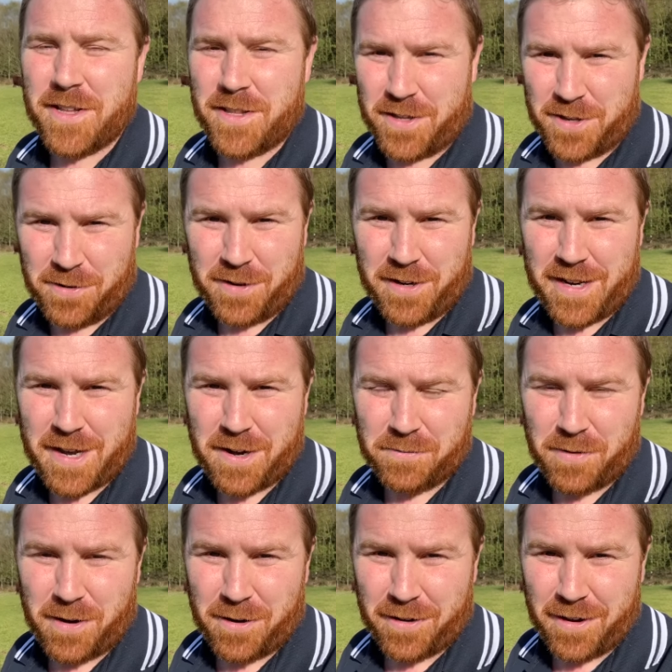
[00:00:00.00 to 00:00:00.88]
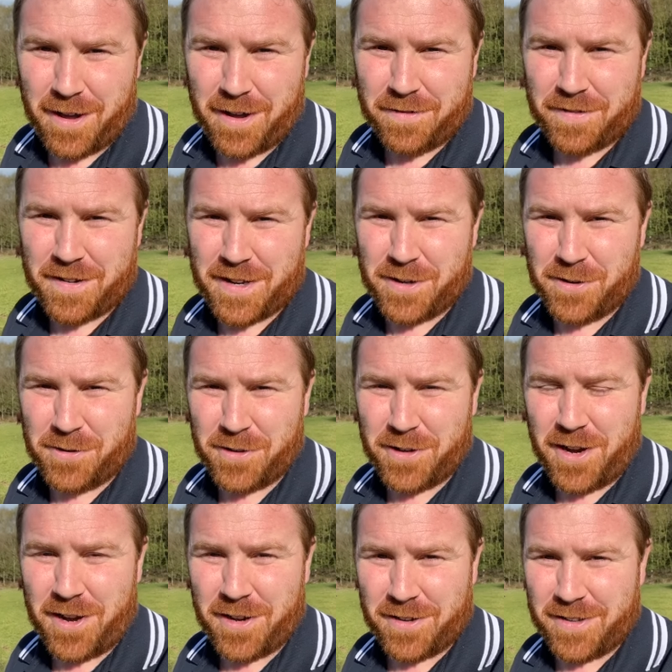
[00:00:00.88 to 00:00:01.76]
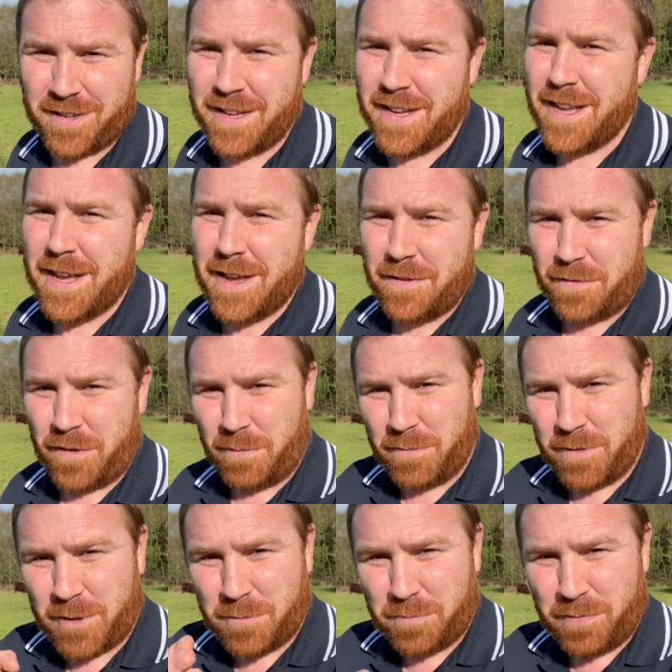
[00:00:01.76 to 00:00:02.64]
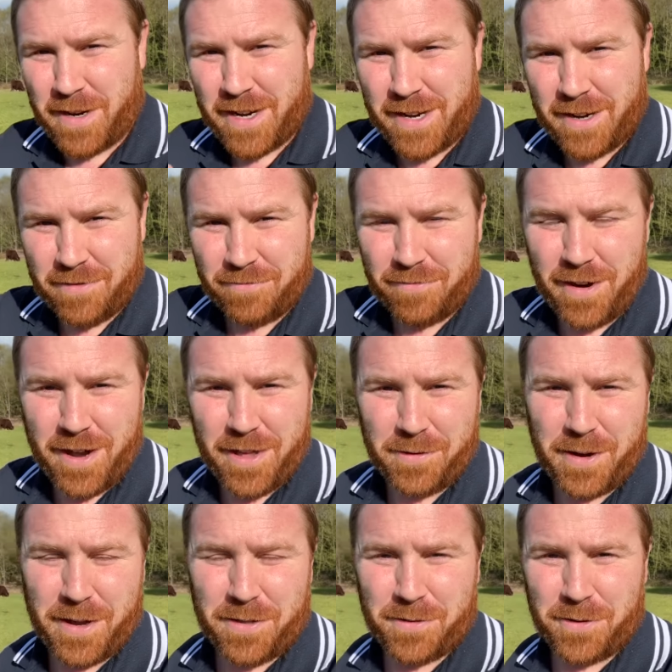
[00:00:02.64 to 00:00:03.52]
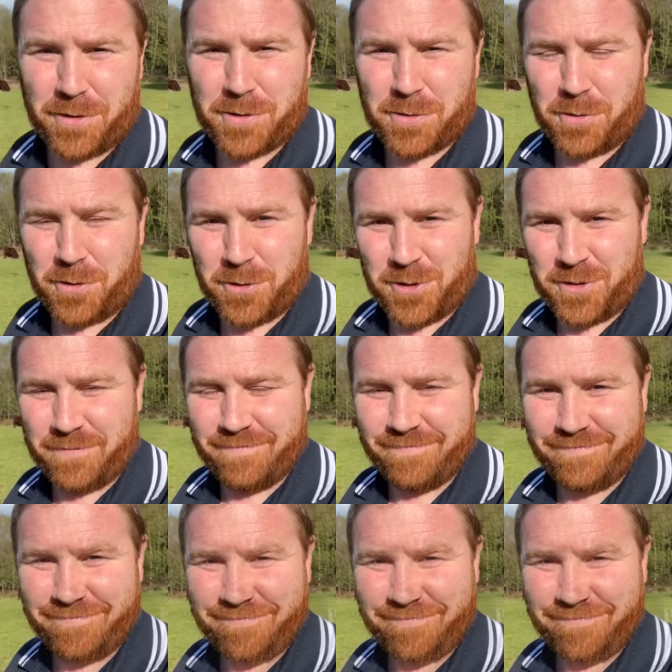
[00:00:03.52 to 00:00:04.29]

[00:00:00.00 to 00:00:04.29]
you can help wildlife in your garden from spring right the way through to autumn.